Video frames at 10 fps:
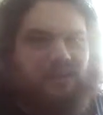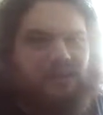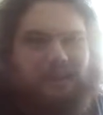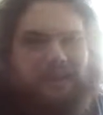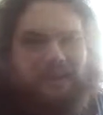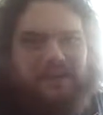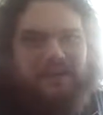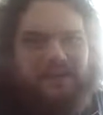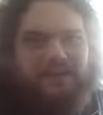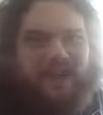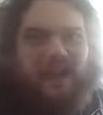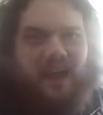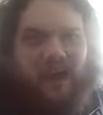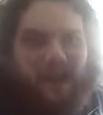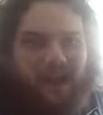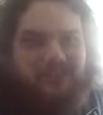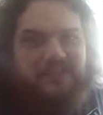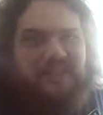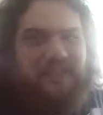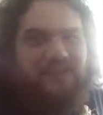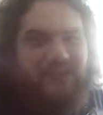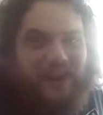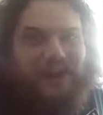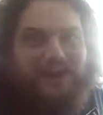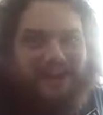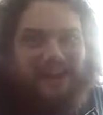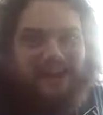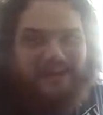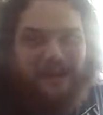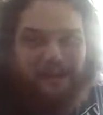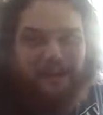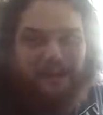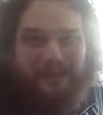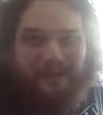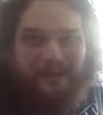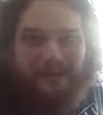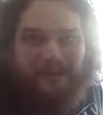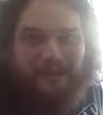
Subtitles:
So it was pretty much just us trying to catch up with them.